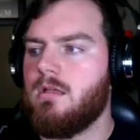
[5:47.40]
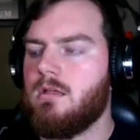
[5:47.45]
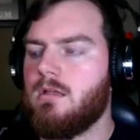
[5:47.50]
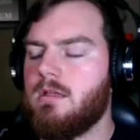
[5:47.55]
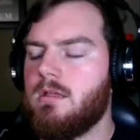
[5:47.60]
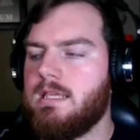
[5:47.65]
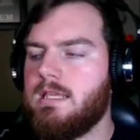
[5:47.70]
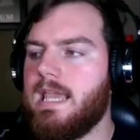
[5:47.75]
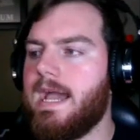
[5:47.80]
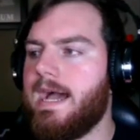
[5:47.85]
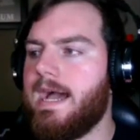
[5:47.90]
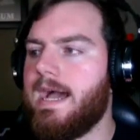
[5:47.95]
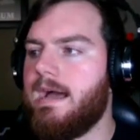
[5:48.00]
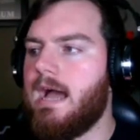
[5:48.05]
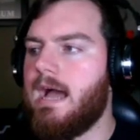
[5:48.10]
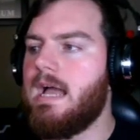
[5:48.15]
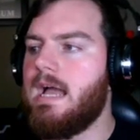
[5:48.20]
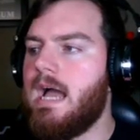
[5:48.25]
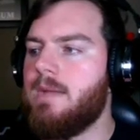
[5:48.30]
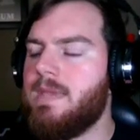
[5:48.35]
yeah.
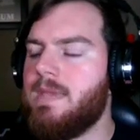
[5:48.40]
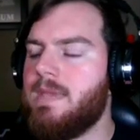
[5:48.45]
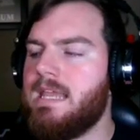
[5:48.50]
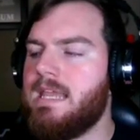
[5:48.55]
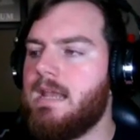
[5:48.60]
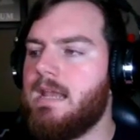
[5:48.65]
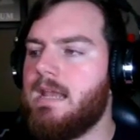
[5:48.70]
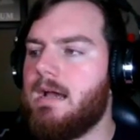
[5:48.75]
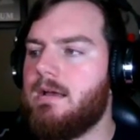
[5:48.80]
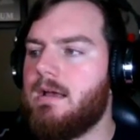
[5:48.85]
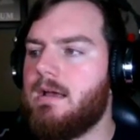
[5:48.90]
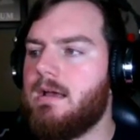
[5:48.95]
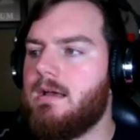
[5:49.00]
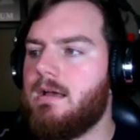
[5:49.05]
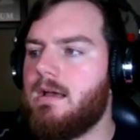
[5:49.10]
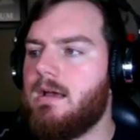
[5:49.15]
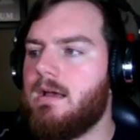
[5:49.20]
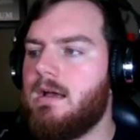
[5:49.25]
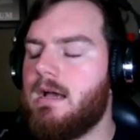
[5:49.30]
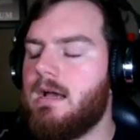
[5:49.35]
I mean,
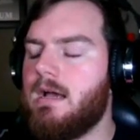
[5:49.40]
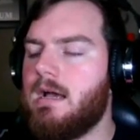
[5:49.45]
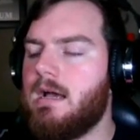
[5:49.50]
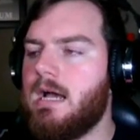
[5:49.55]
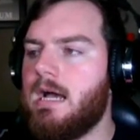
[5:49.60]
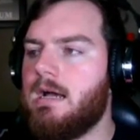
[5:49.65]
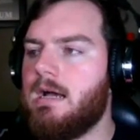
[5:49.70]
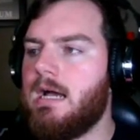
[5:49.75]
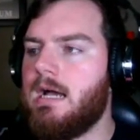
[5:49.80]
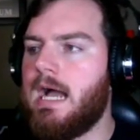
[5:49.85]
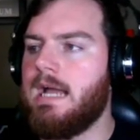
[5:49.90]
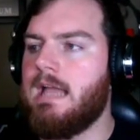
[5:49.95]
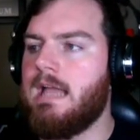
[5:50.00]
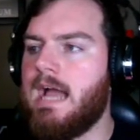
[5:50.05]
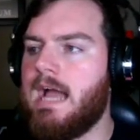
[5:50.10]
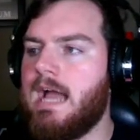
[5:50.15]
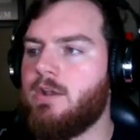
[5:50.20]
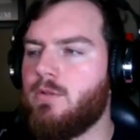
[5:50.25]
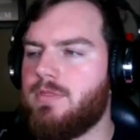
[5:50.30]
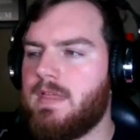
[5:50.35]

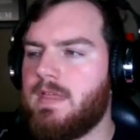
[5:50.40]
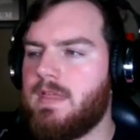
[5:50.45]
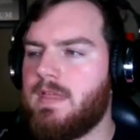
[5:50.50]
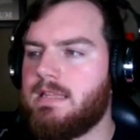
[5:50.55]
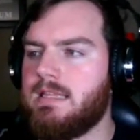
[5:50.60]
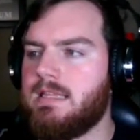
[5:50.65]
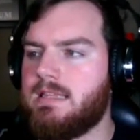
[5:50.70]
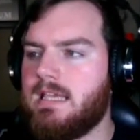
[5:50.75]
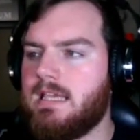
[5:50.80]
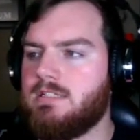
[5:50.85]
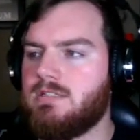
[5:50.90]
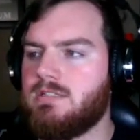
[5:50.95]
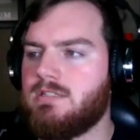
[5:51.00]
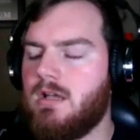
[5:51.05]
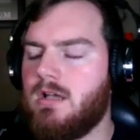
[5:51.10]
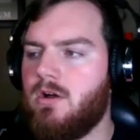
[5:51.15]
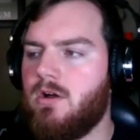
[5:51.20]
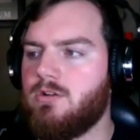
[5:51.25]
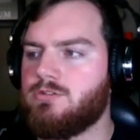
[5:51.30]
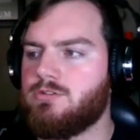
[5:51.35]
I don't think that they
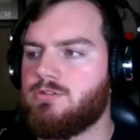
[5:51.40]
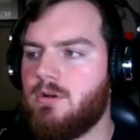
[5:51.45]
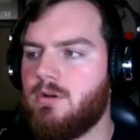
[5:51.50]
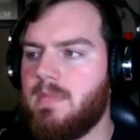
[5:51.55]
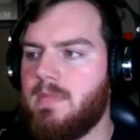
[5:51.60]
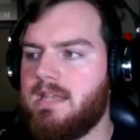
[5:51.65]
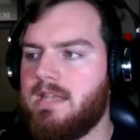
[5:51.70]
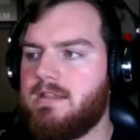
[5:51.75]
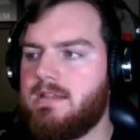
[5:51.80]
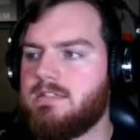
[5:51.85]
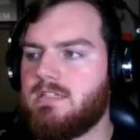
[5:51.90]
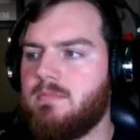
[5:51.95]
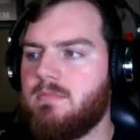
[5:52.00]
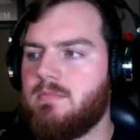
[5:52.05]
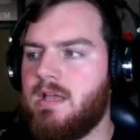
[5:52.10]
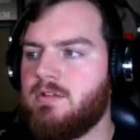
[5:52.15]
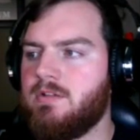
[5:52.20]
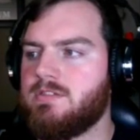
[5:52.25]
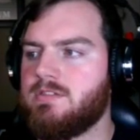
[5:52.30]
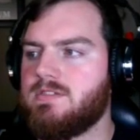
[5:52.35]
saw tremendous
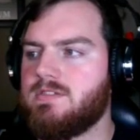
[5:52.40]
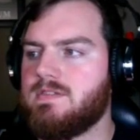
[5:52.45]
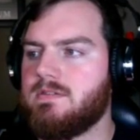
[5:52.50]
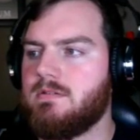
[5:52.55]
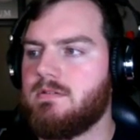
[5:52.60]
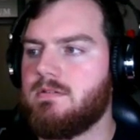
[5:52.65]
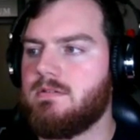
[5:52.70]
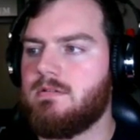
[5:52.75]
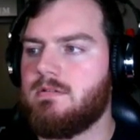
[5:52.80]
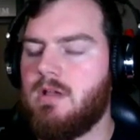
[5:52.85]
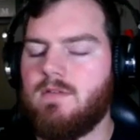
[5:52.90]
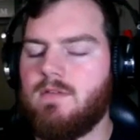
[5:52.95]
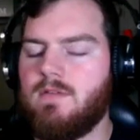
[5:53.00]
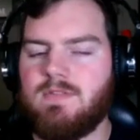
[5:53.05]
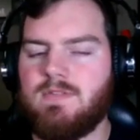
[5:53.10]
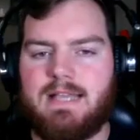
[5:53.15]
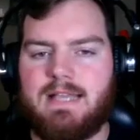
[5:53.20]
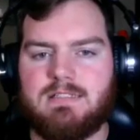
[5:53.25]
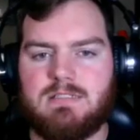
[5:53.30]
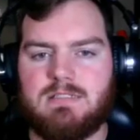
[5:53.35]
amounts of
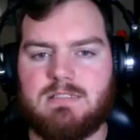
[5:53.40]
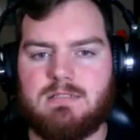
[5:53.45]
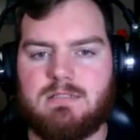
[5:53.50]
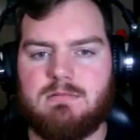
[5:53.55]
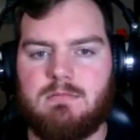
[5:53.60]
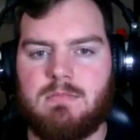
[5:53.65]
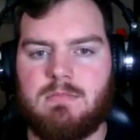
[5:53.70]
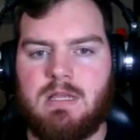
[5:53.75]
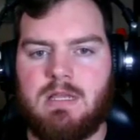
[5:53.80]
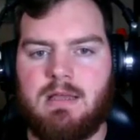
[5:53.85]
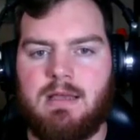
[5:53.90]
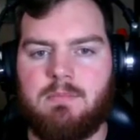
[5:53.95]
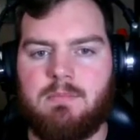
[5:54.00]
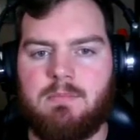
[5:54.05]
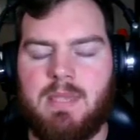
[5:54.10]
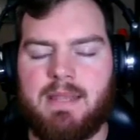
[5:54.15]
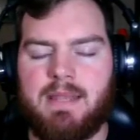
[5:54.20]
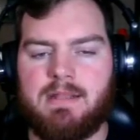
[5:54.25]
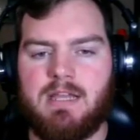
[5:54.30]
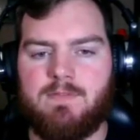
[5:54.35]
less
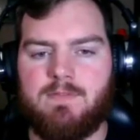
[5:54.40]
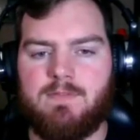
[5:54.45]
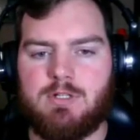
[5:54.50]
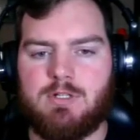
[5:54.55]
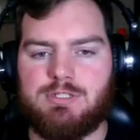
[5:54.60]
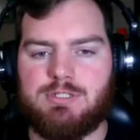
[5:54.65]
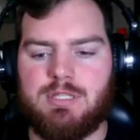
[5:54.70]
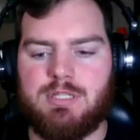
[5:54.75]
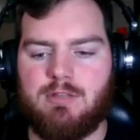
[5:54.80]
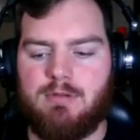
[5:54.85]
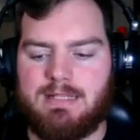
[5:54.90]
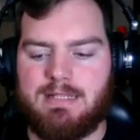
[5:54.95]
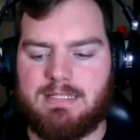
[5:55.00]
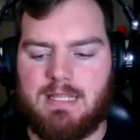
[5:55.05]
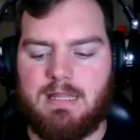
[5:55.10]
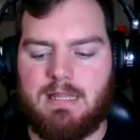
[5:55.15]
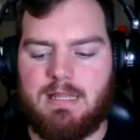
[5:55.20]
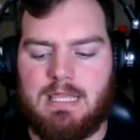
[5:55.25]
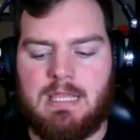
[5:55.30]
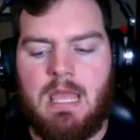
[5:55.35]
man coverage than the rest
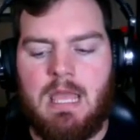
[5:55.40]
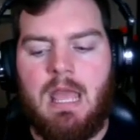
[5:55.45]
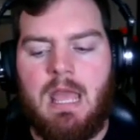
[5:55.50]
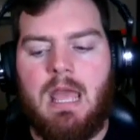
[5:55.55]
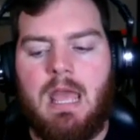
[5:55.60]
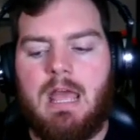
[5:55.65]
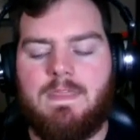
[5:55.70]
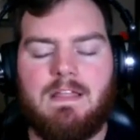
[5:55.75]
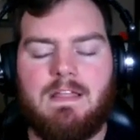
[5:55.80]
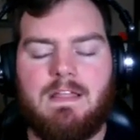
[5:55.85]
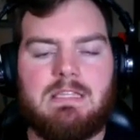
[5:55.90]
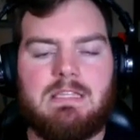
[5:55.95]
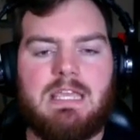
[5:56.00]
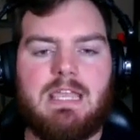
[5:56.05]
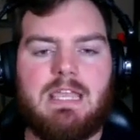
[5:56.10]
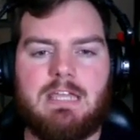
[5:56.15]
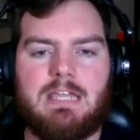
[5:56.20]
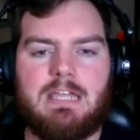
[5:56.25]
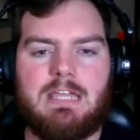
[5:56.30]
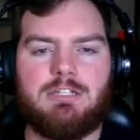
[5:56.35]
of the league. The
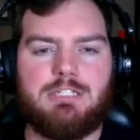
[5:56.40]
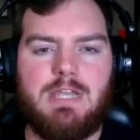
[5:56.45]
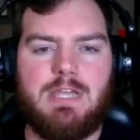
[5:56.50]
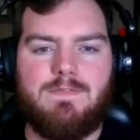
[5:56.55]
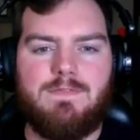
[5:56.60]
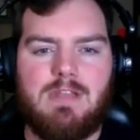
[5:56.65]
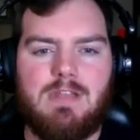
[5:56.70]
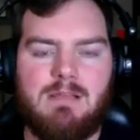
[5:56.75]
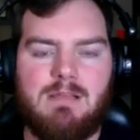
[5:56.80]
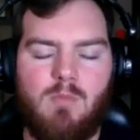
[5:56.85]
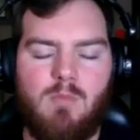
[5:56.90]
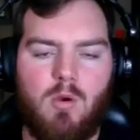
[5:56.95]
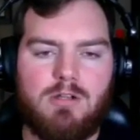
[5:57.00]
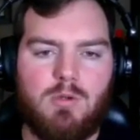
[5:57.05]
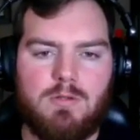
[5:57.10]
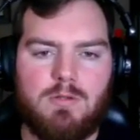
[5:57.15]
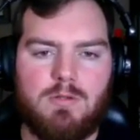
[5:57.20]
league is shifting more towards